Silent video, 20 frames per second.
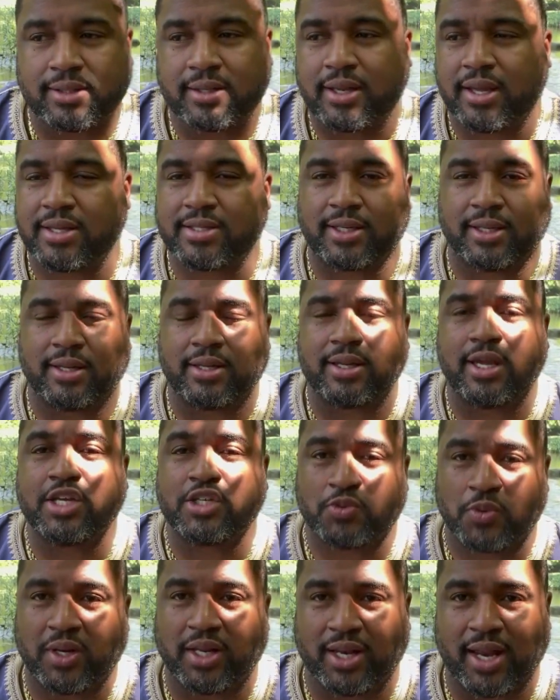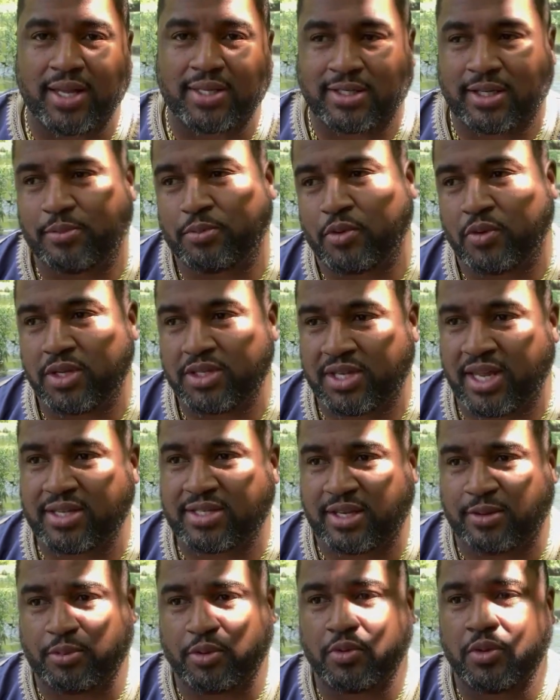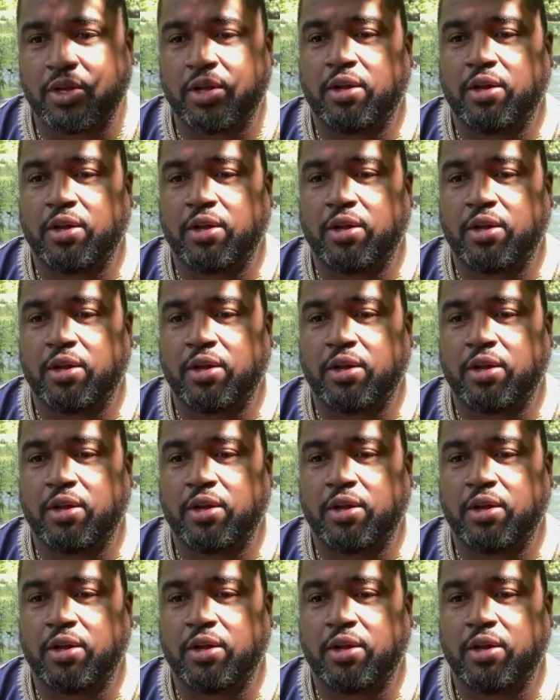Yes, it is. It's really that simple. It's that simple,